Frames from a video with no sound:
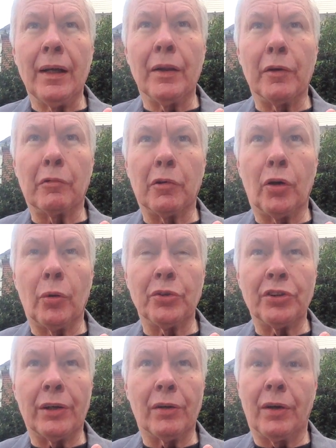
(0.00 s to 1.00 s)
the role
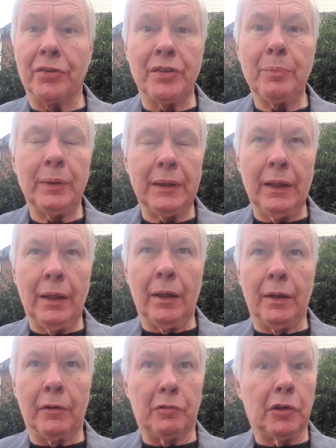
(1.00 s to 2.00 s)
which I'll call simply
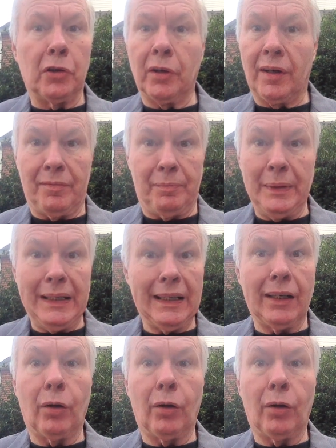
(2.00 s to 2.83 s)
the role of being